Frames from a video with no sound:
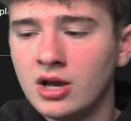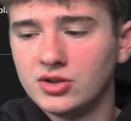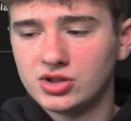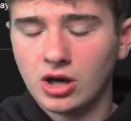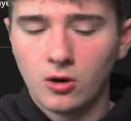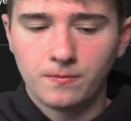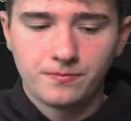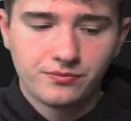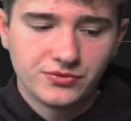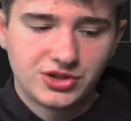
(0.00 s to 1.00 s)
So
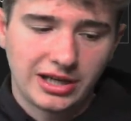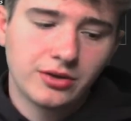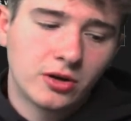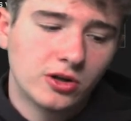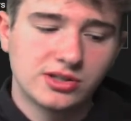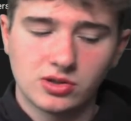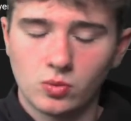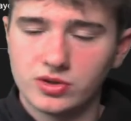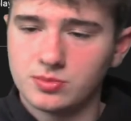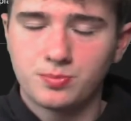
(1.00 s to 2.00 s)
Jalen Hurts
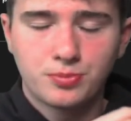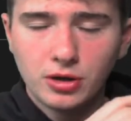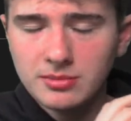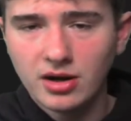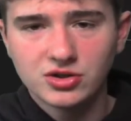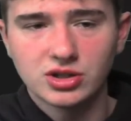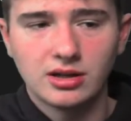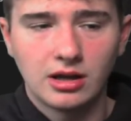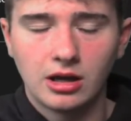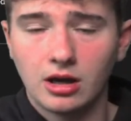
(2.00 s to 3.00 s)
was pretty much
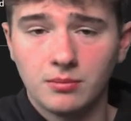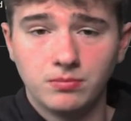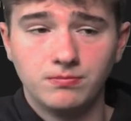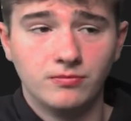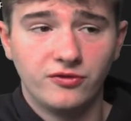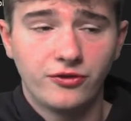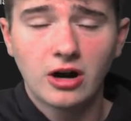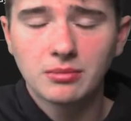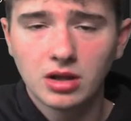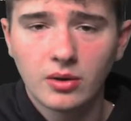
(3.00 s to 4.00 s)
a
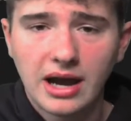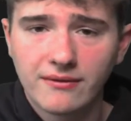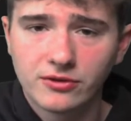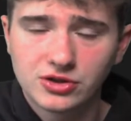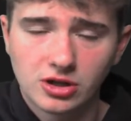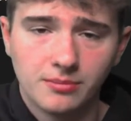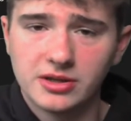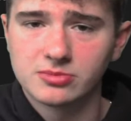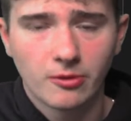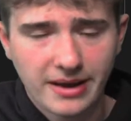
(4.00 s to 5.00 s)
far below average
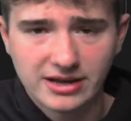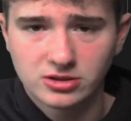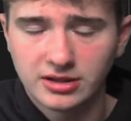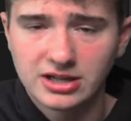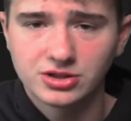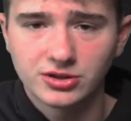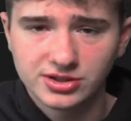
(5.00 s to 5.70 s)
abysmal passer last year.